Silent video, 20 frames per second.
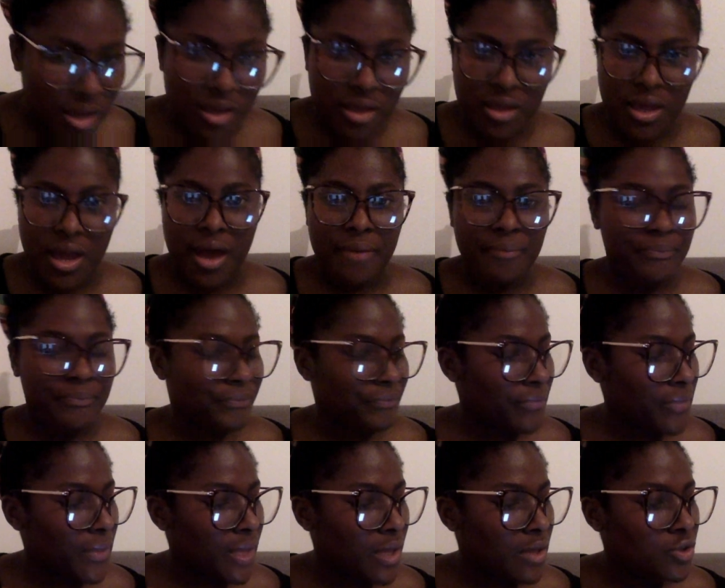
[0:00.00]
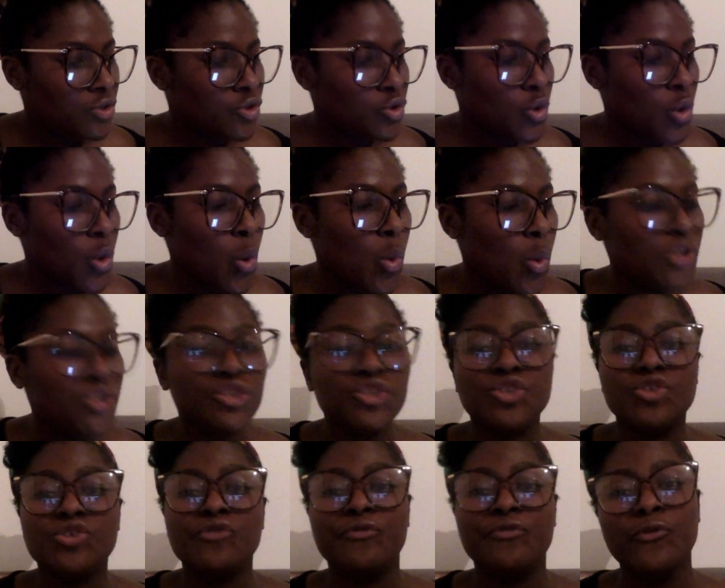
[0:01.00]
Yeah, so what
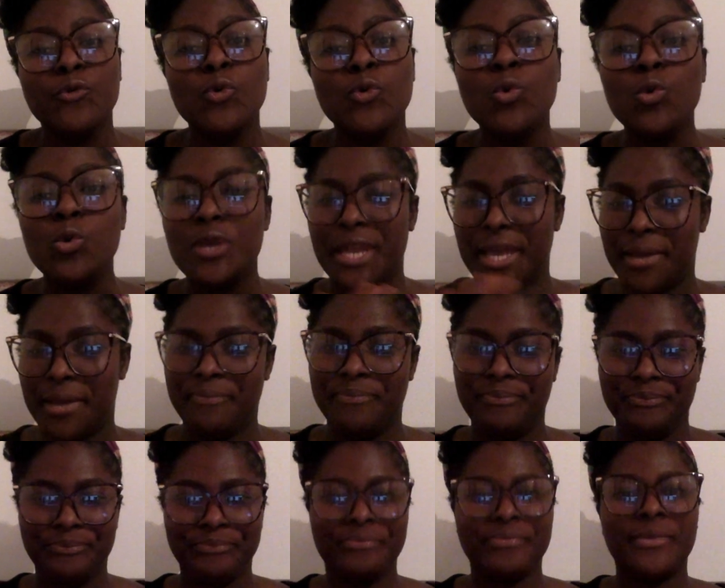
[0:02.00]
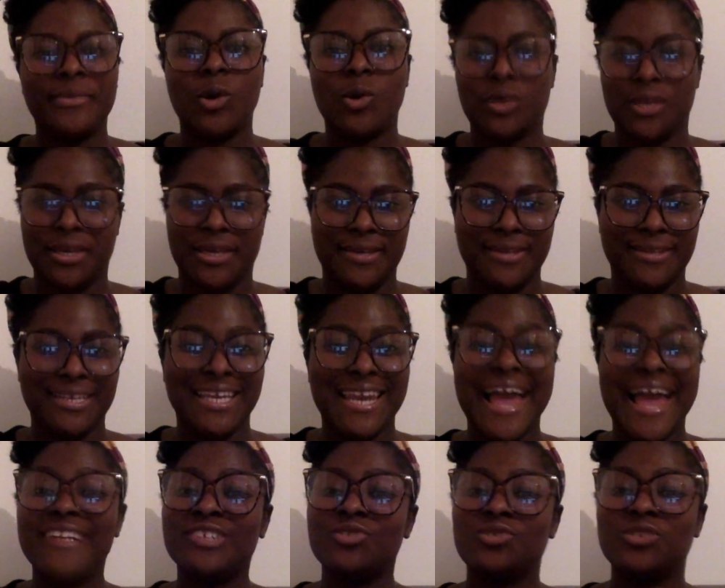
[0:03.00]
is your full name? Okay, the
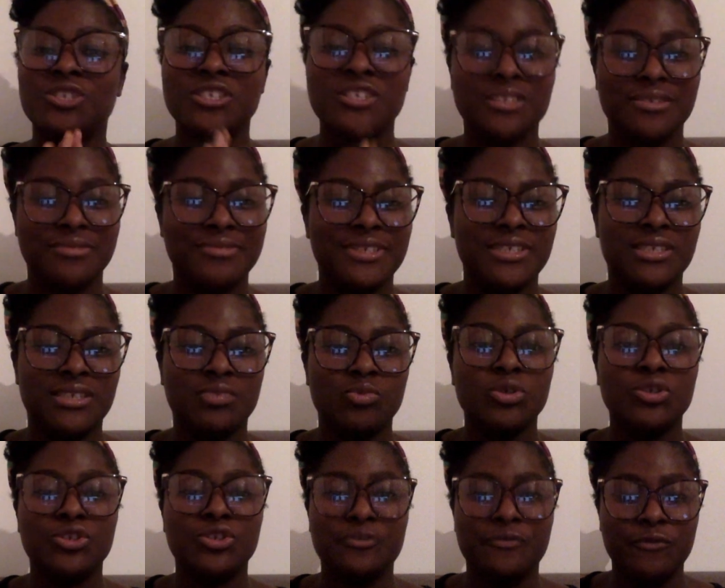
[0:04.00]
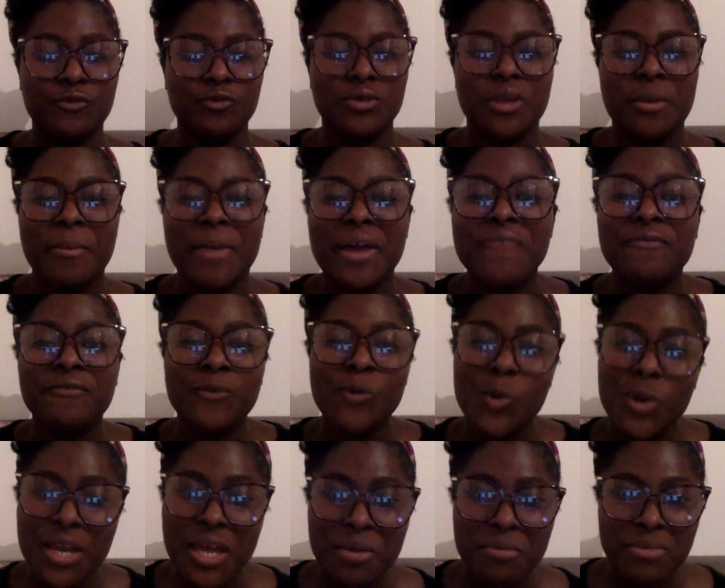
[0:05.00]
last question is, what's your full name? My
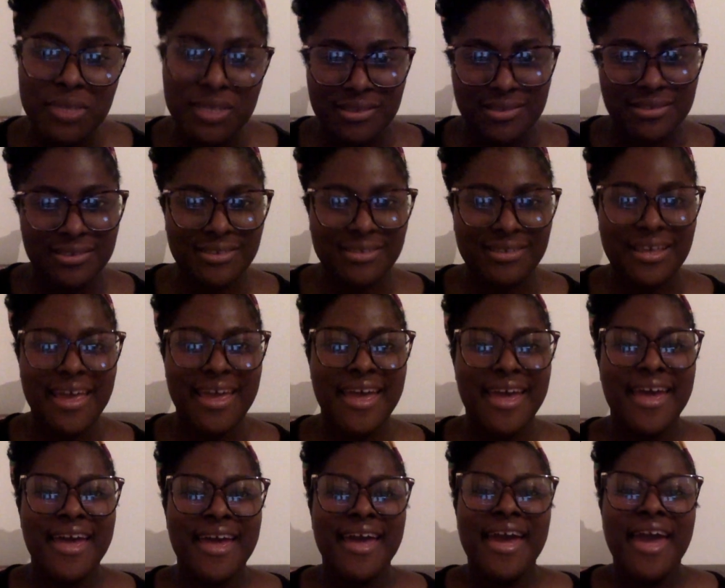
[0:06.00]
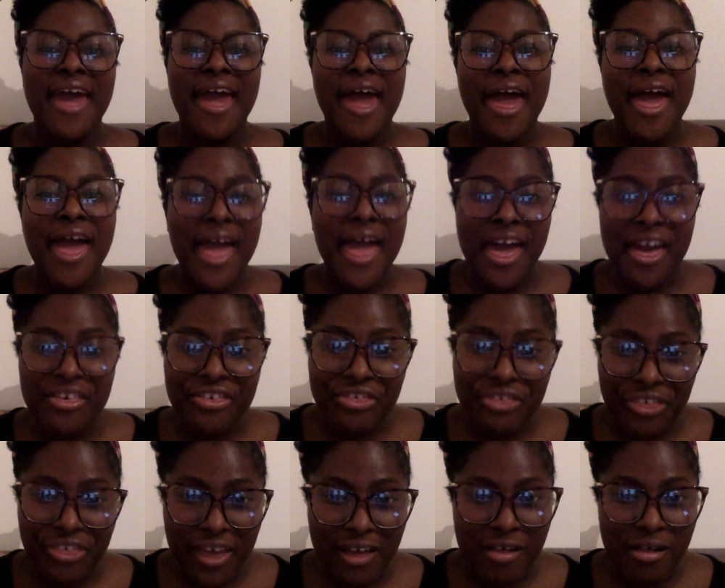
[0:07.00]
full name is
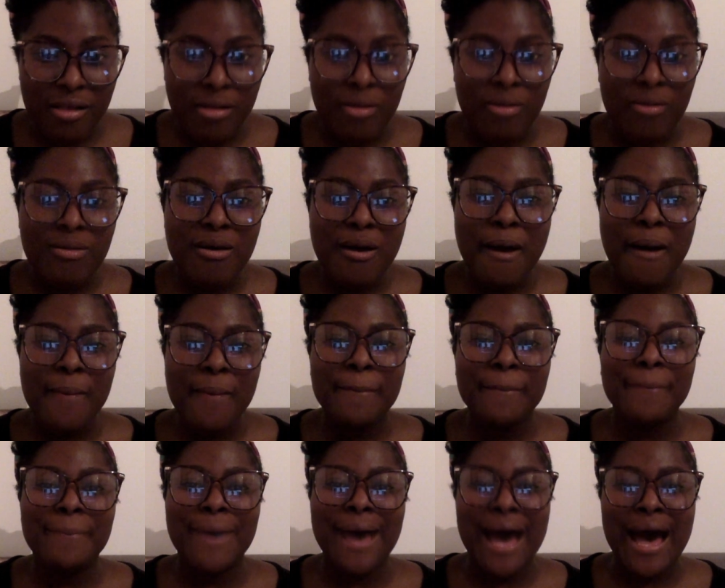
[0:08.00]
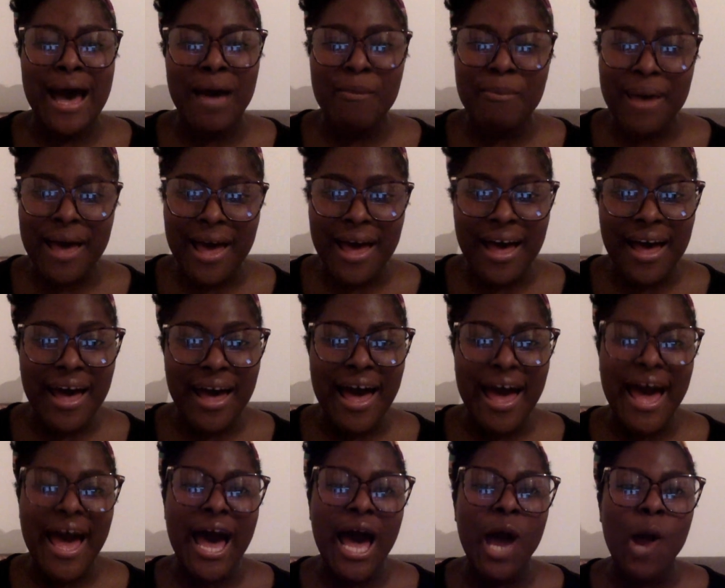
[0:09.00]
Ethel Baba
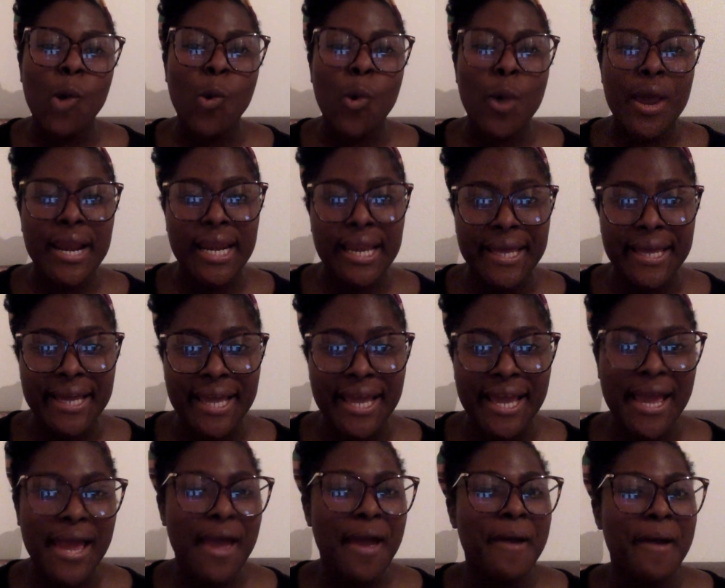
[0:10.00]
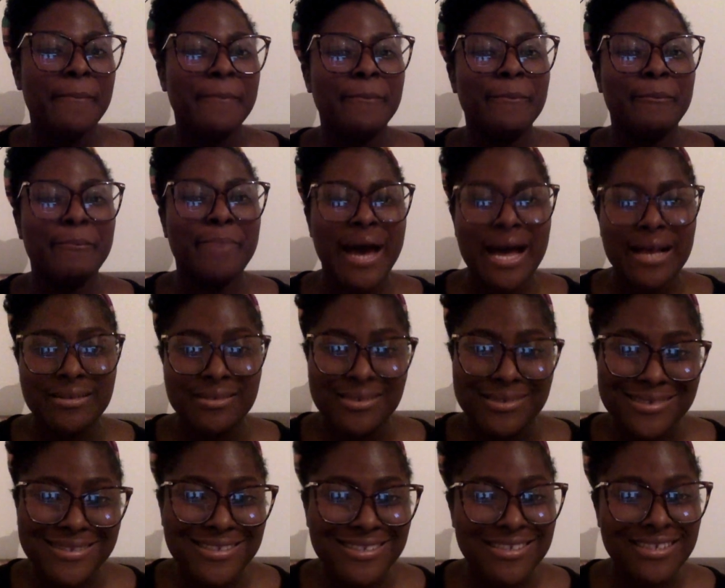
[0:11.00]
Akwele
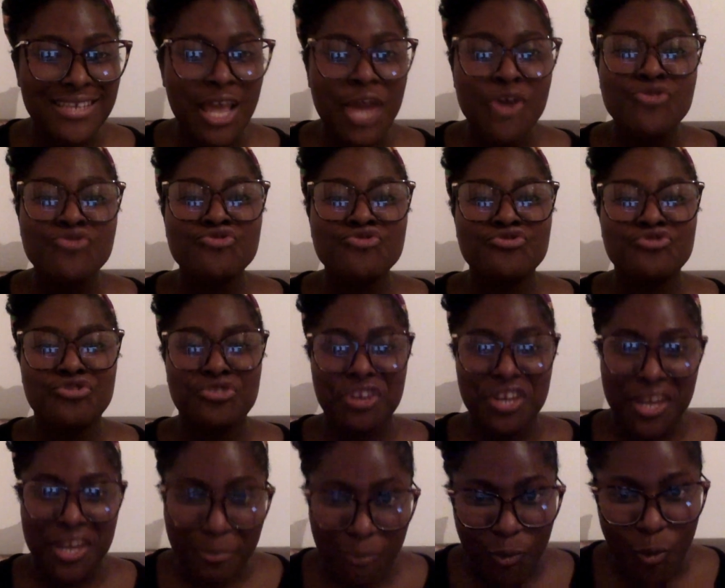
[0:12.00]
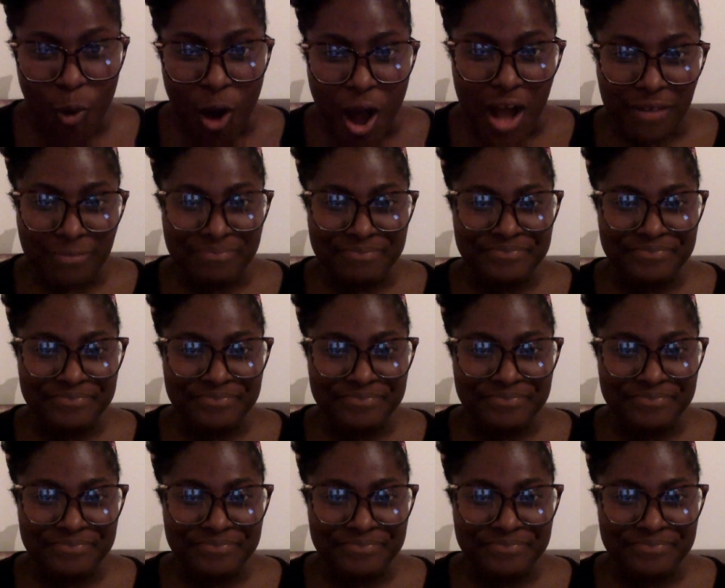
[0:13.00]
Bans Chineboa.